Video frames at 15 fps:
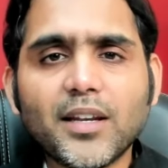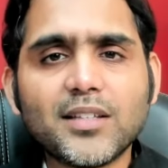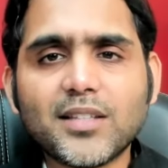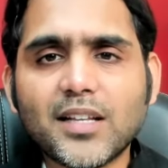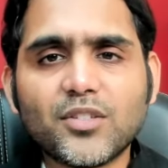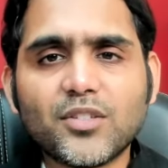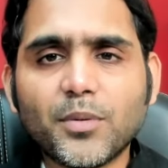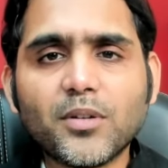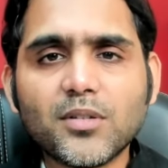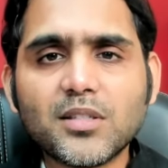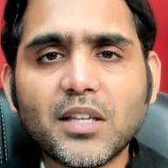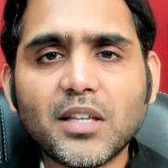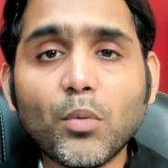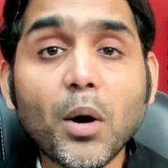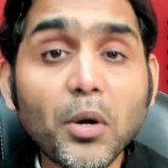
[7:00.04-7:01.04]
any sense, because
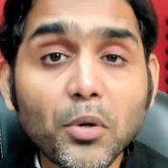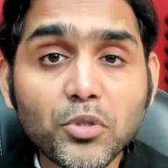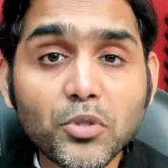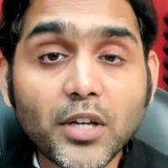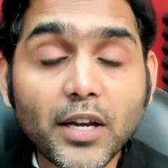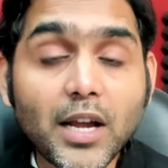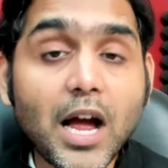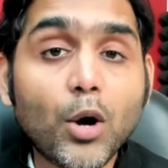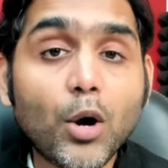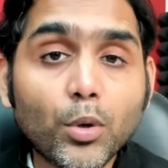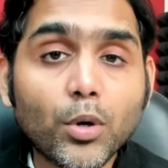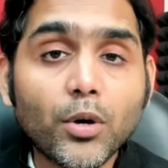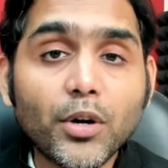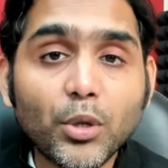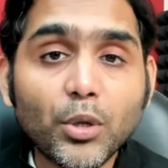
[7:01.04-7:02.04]
they want to check how
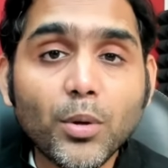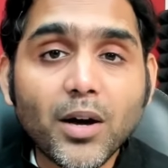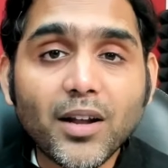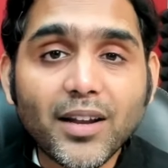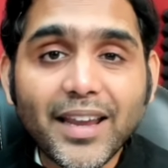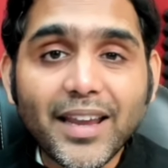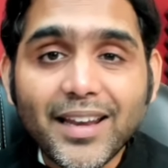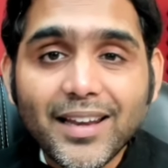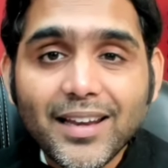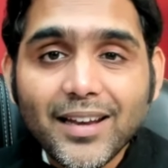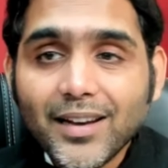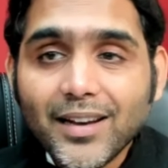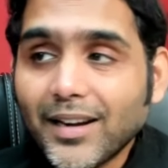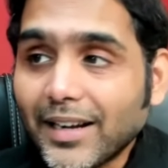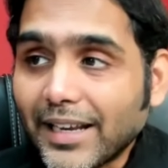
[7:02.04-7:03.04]
good you are
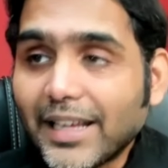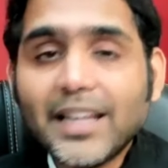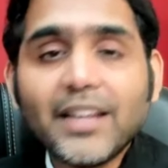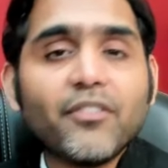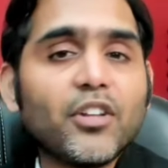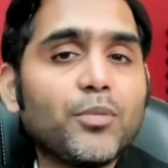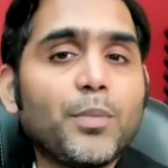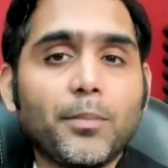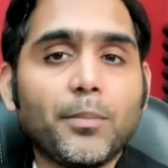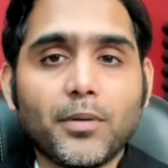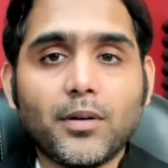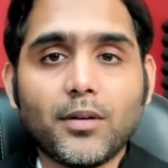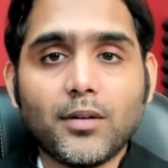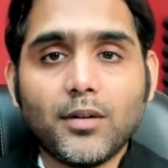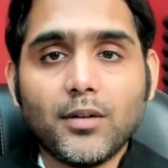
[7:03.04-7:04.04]
in dealing with
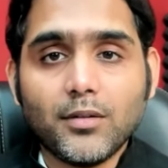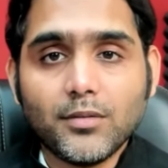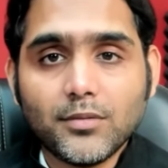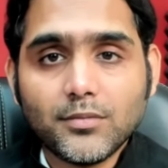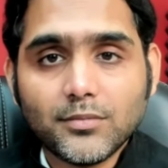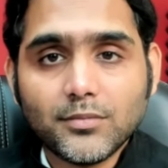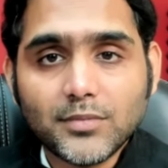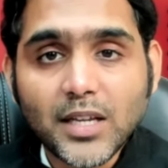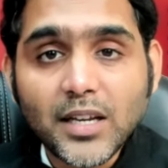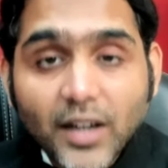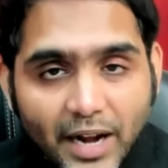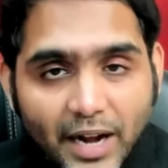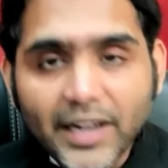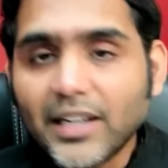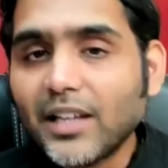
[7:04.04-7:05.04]
people, in
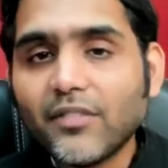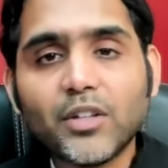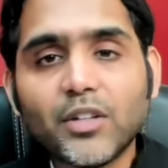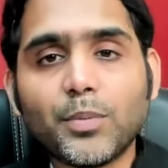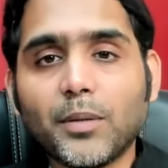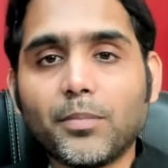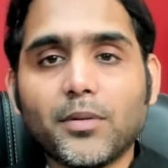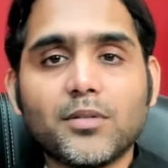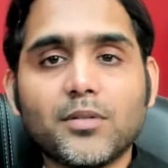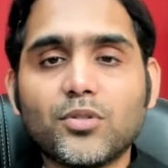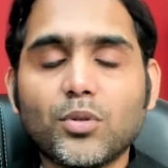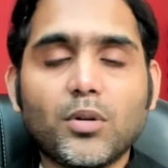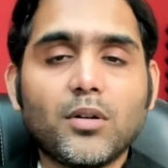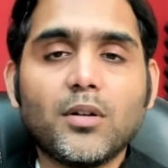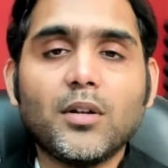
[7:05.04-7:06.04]
connecting with people.
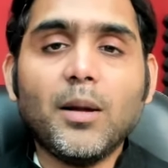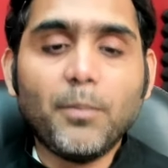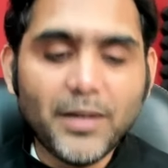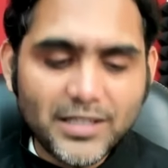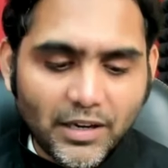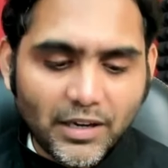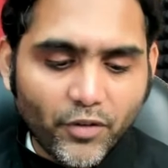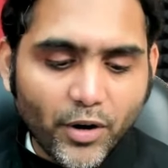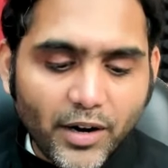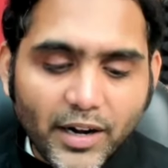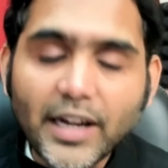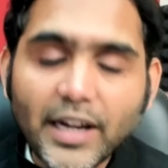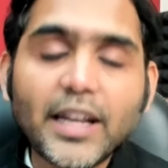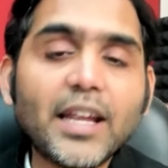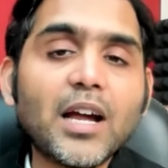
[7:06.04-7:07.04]
So please avoid
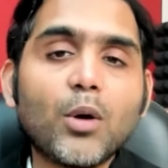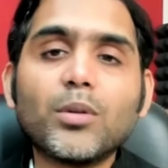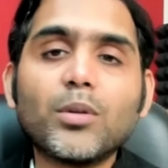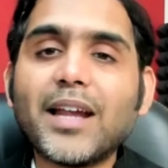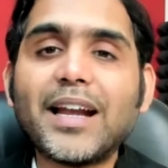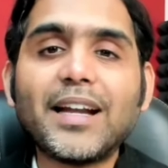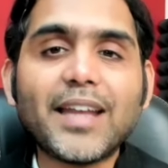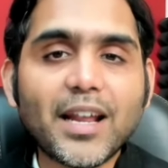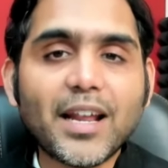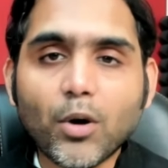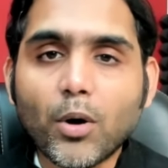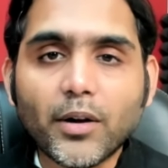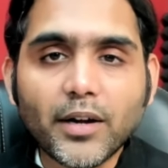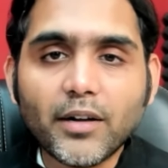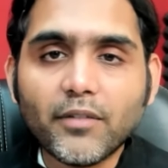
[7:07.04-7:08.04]
reading out the entire
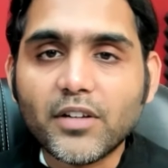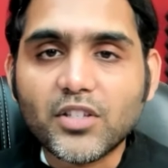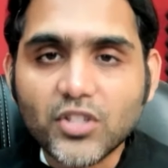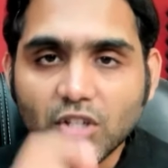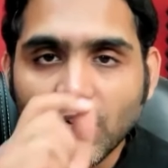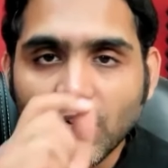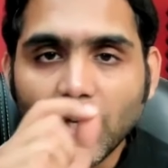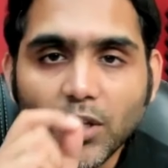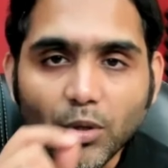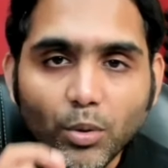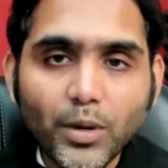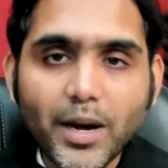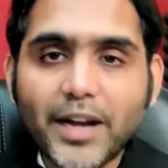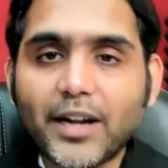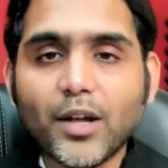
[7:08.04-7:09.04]
content which
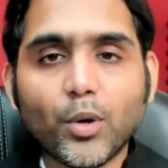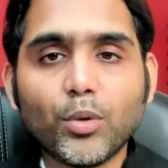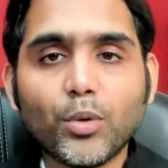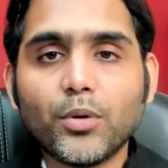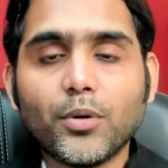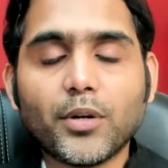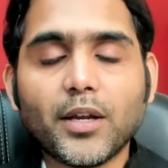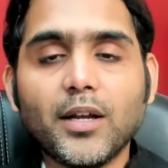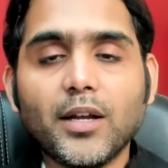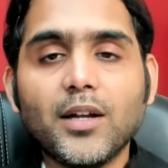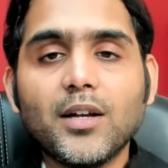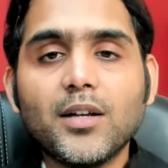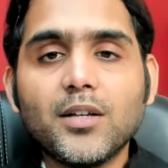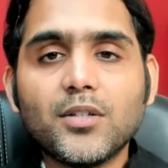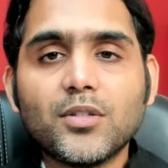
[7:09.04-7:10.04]
you write down. Okay.
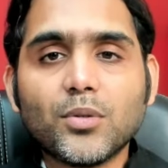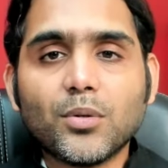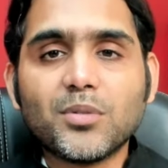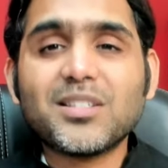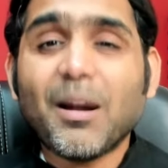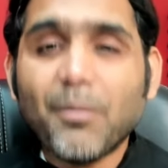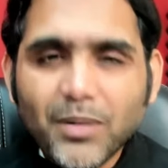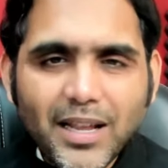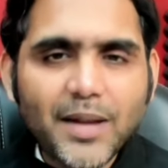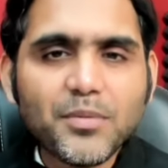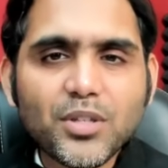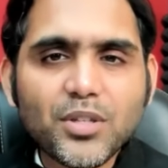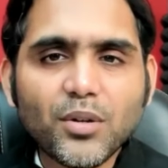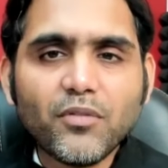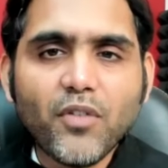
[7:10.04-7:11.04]
So
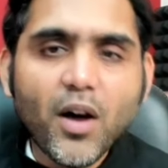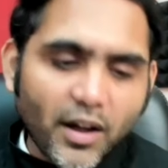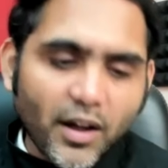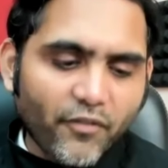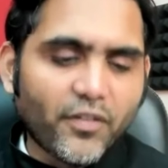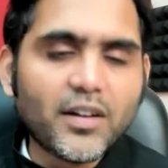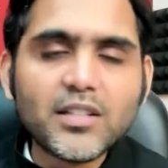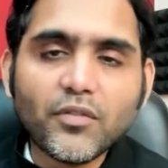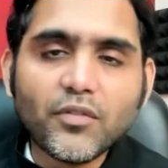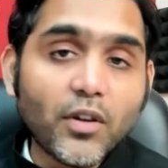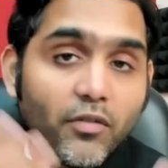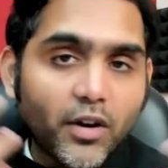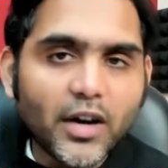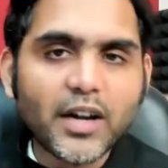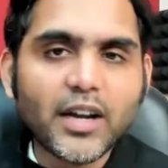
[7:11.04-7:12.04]
sometimes, for reference, if
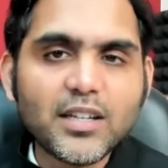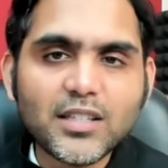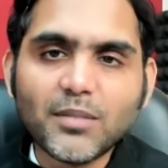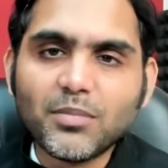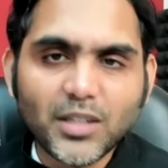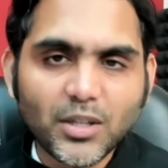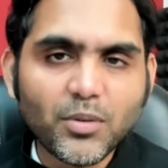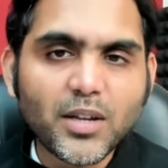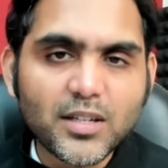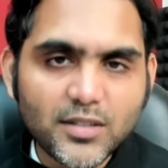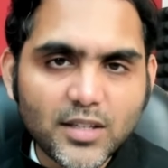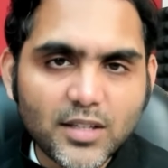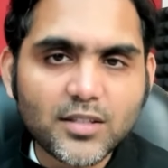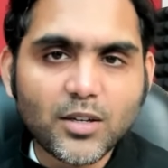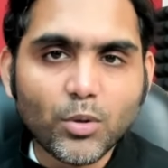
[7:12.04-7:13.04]
you're forgetting something, you can
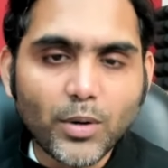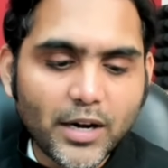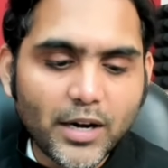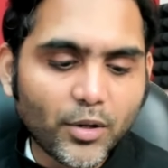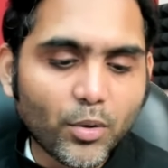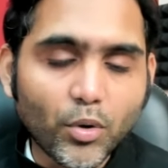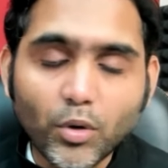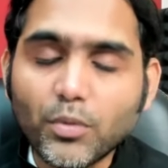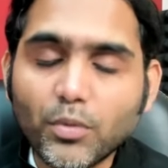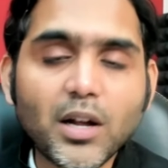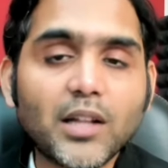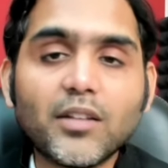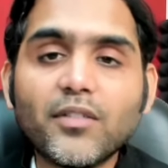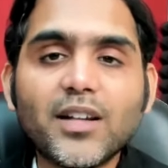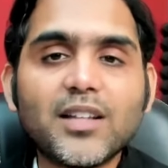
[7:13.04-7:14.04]
just look at your notebook.
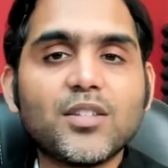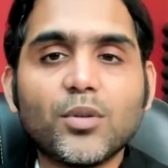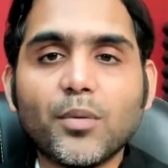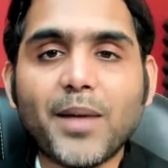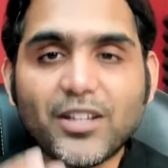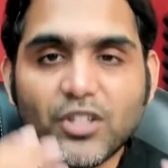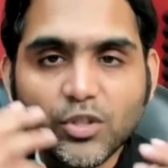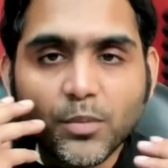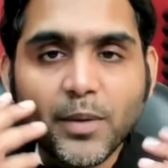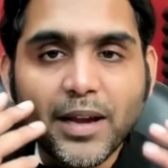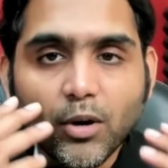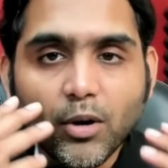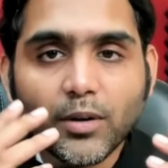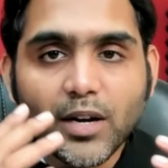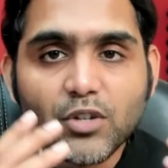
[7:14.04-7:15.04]
Otherwise, maximum eye
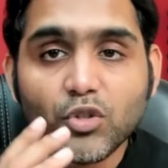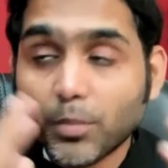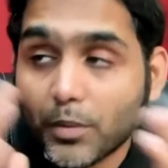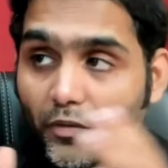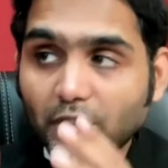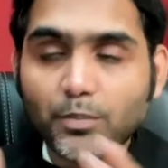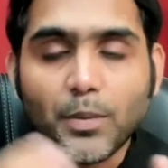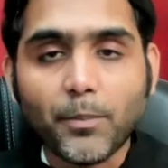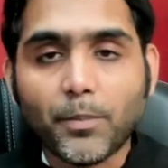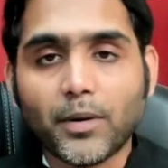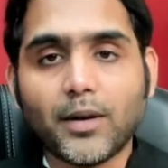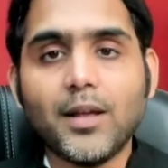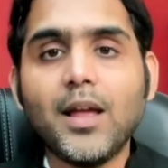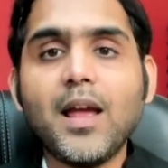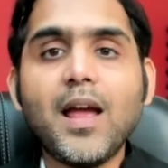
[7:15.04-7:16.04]
contact should be with people.